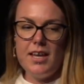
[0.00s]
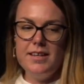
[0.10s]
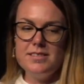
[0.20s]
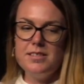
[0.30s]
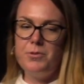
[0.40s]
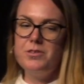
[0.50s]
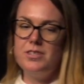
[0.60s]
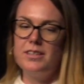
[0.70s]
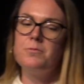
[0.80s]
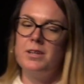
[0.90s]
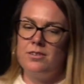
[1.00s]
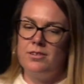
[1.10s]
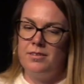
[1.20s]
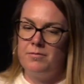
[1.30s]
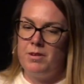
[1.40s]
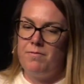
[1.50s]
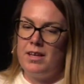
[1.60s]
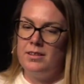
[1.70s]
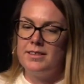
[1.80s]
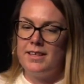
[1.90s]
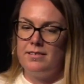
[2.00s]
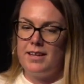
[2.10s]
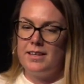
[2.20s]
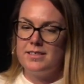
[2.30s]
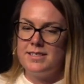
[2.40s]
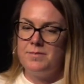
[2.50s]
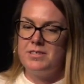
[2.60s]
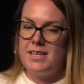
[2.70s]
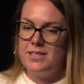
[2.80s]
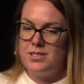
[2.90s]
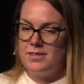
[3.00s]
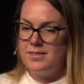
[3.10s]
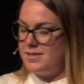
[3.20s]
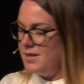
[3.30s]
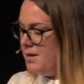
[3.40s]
And as the project went on, we found that that had its limitations